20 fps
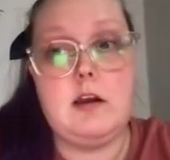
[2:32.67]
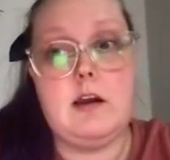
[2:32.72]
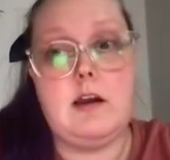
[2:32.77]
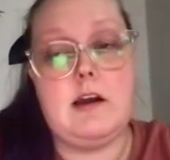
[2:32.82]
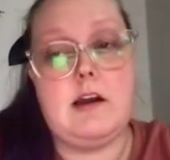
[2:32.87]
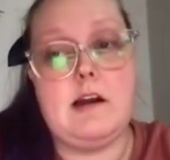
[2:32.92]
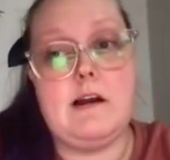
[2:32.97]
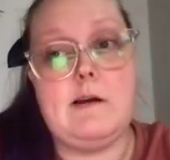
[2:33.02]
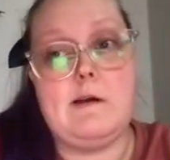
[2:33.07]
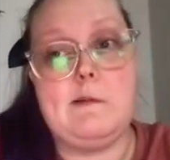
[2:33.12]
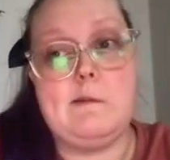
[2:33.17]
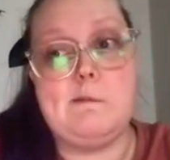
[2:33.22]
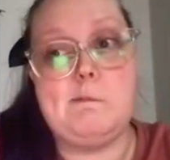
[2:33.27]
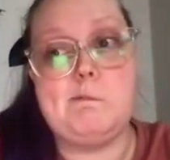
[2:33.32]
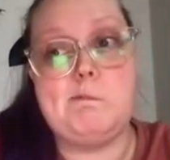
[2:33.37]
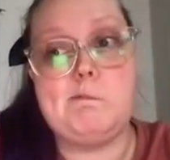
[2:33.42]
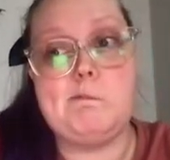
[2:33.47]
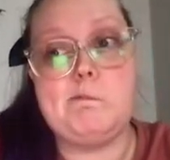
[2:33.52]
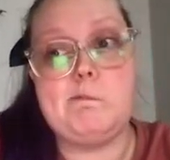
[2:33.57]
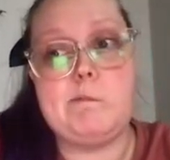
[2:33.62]
I'm
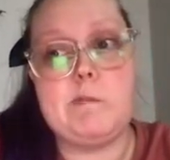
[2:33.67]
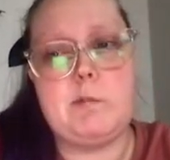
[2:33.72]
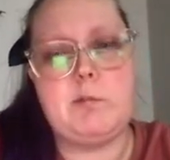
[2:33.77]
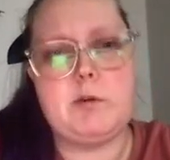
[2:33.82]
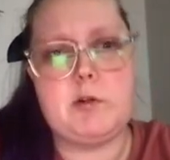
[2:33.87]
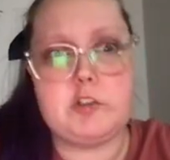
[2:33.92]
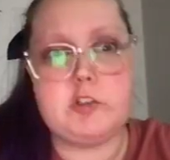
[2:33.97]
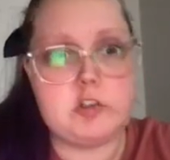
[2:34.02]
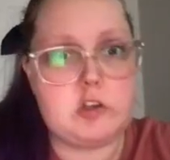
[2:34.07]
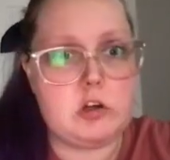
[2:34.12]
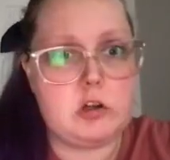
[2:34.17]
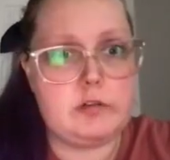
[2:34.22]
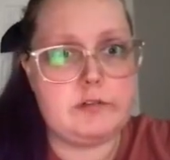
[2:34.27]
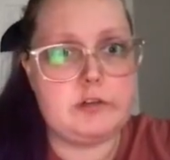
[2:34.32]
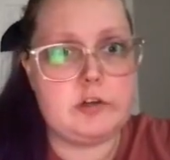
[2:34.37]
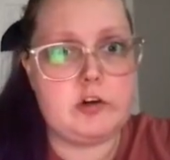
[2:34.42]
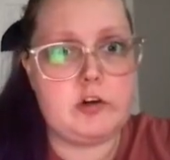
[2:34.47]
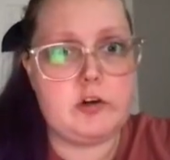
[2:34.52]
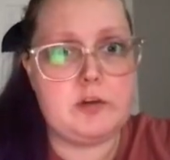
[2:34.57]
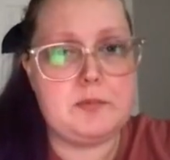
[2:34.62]
pretty sure all of your
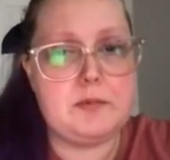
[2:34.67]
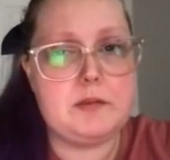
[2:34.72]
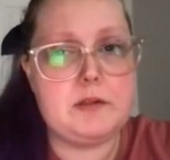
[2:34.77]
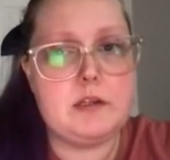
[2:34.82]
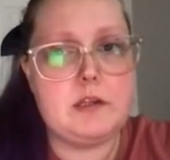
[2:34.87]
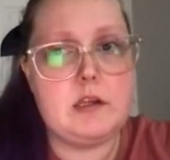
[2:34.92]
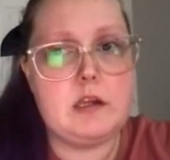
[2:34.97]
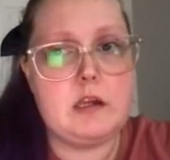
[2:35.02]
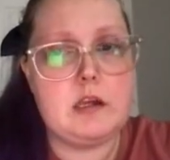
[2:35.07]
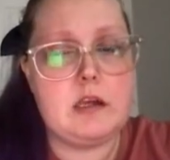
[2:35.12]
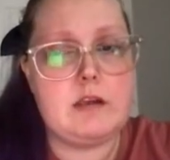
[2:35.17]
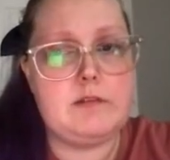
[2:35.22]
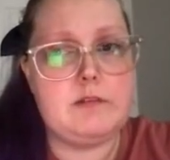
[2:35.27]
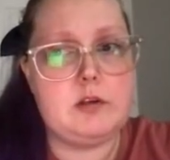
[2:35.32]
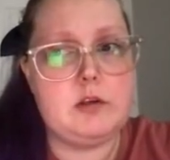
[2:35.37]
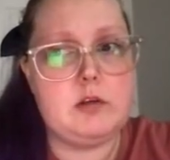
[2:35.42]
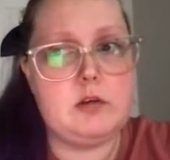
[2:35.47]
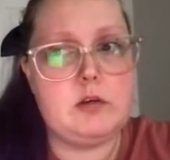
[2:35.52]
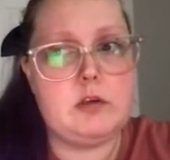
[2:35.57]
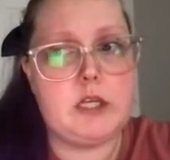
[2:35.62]
groups if
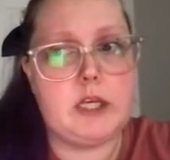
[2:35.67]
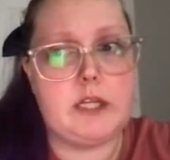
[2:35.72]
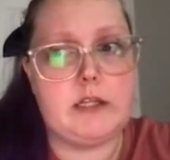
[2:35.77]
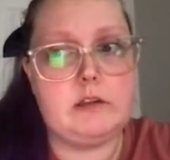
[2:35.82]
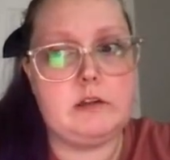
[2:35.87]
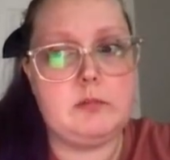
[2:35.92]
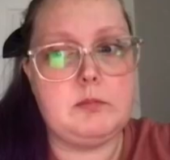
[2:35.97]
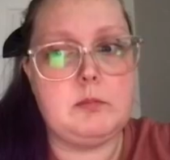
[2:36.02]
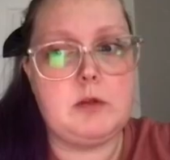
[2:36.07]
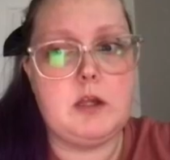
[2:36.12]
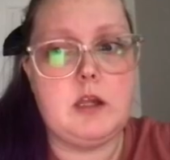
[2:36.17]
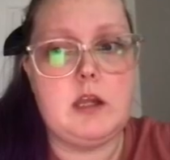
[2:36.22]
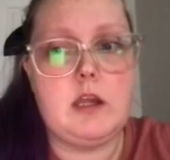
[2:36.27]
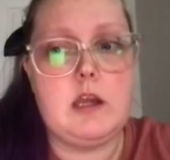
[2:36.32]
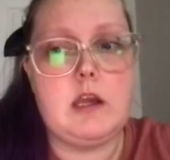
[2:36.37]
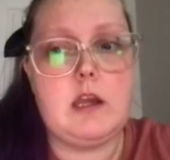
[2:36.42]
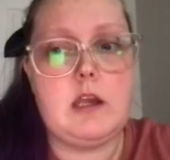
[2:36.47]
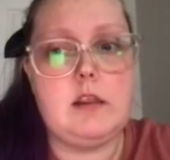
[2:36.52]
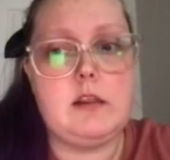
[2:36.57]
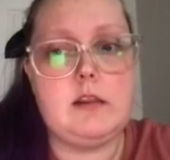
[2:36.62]
you connect them,
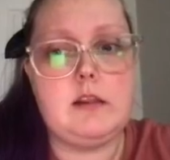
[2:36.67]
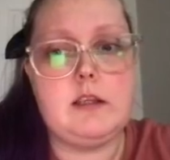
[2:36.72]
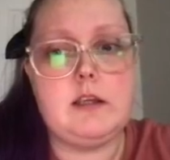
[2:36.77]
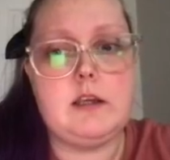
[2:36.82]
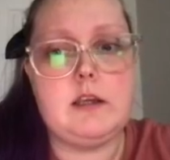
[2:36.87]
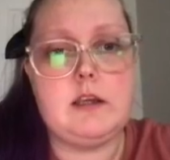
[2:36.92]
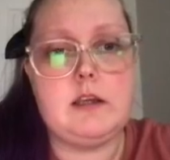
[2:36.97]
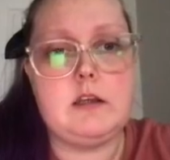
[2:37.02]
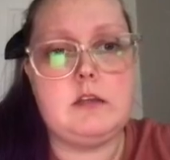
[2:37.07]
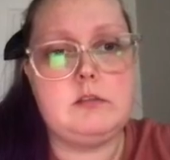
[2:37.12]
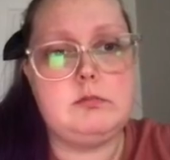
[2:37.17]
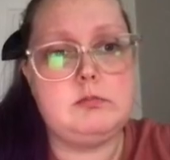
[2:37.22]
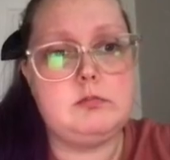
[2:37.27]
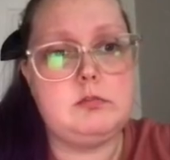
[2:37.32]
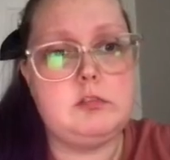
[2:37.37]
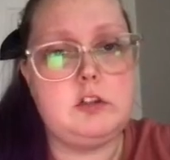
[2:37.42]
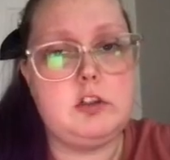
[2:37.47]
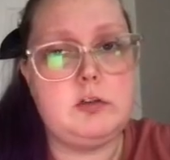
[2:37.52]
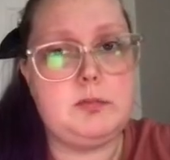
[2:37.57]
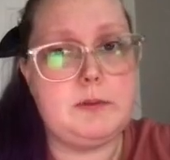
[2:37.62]
and then
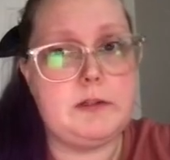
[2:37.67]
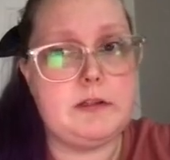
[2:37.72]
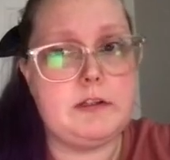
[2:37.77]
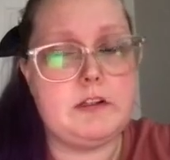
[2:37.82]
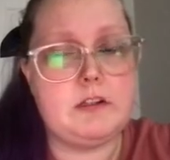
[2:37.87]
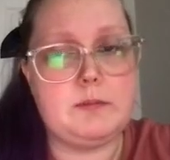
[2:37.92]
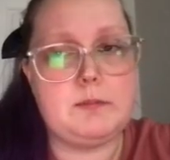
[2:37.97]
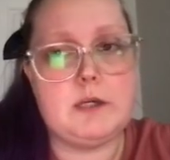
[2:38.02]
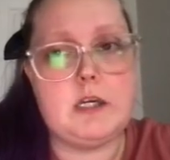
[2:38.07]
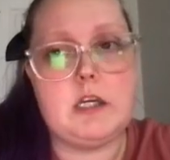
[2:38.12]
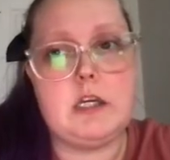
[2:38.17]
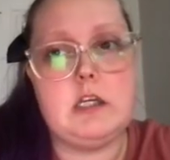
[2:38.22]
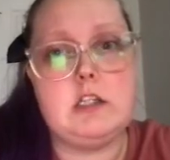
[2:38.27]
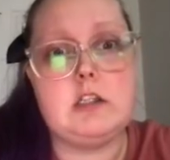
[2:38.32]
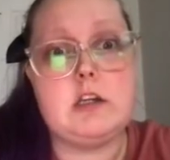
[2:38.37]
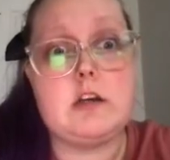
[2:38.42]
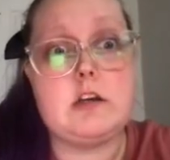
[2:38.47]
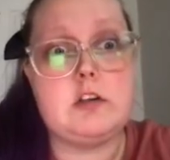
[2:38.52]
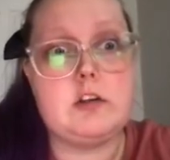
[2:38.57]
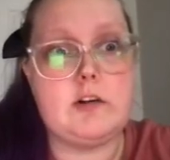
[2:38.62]
your business page
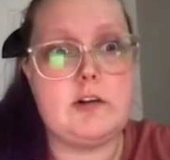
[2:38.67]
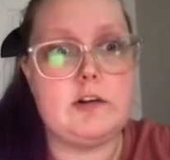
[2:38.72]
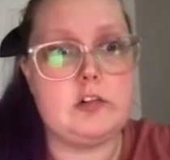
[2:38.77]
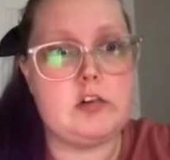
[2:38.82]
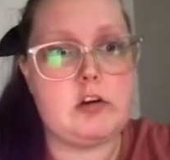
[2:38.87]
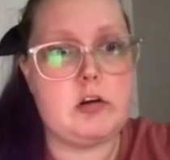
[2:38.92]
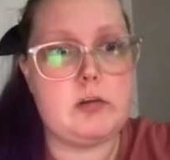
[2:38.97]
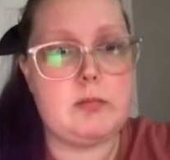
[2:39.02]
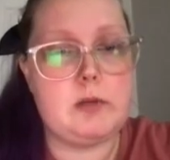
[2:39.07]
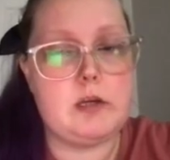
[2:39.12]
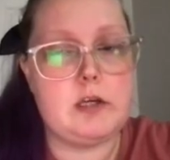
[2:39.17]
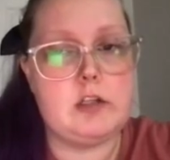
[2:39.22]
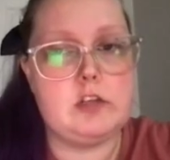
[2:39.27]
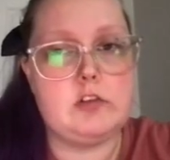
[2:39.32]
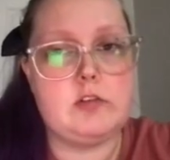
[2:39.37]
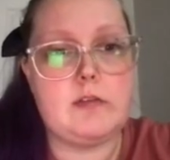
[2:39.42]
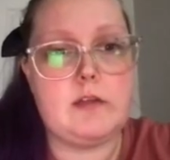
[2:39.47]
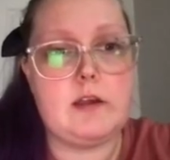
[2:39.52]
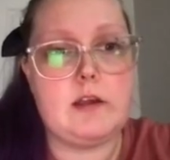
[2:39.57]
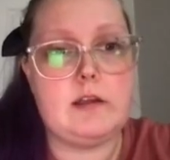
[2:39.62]
and your Instagram page
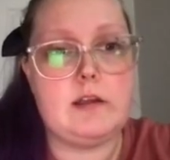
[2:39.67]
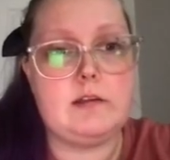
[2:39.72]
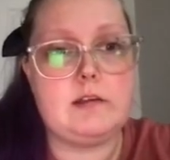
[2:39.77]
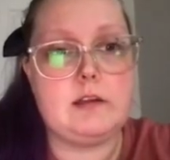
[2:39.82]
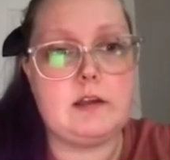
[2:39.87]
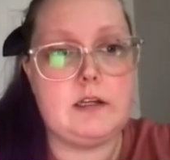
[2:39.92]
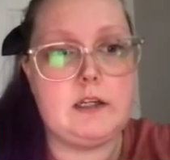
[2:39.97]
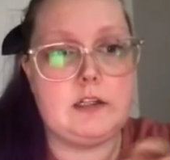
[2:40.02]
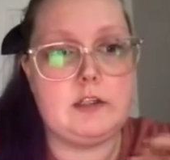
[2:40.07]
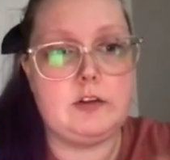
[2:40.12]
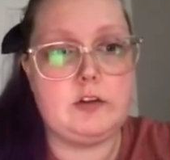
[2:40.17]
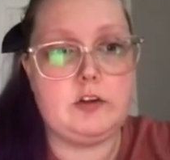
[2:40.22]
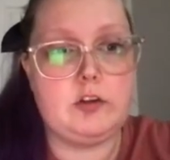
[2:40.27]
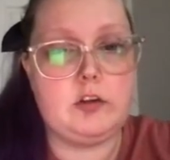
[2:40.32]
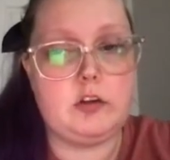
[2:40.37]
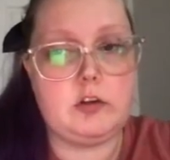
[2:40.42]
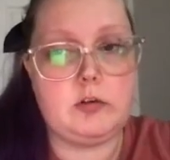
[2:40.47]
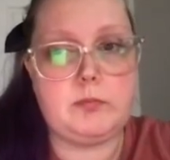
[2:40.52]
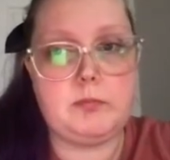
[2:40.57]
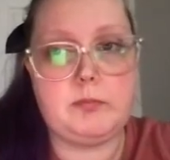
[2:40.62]
that is connected to
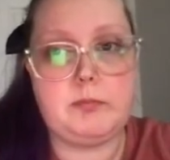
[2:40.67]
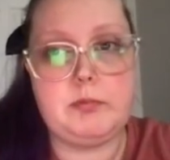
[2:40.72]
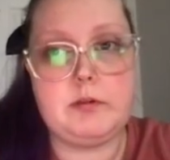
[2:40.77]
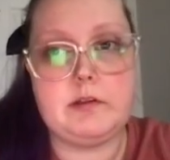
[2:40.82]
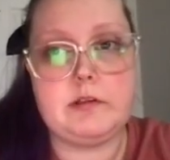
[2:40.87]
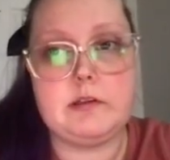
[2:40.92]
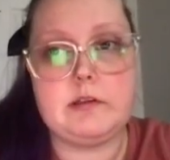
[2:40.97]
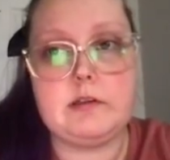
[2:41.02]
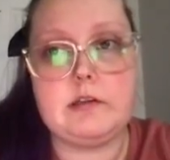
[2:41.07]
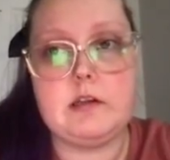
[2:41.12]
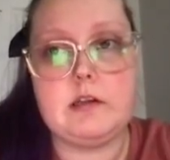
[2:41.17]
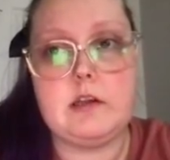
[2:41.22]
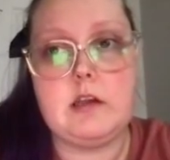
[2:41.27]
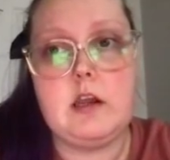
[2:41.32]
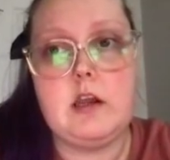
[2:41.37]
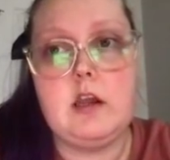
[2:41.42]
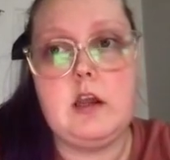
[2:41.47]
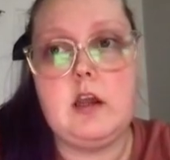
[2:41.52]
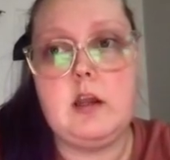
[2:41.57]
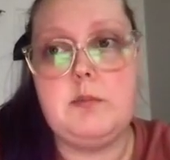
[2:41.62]
your business
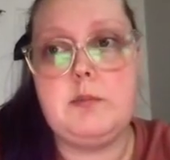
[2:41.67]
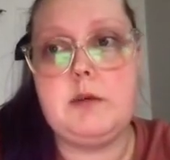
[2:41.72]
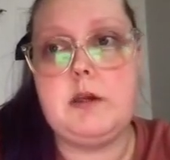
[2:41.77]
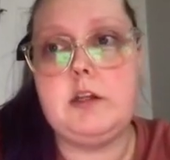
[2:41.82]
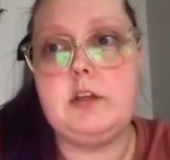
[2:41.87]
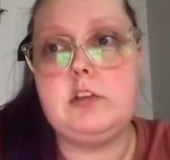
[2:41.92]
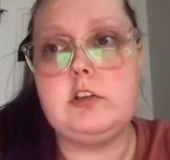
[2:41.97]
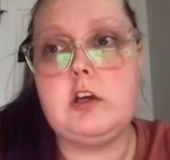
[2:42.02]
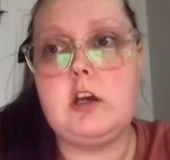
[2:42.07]
page.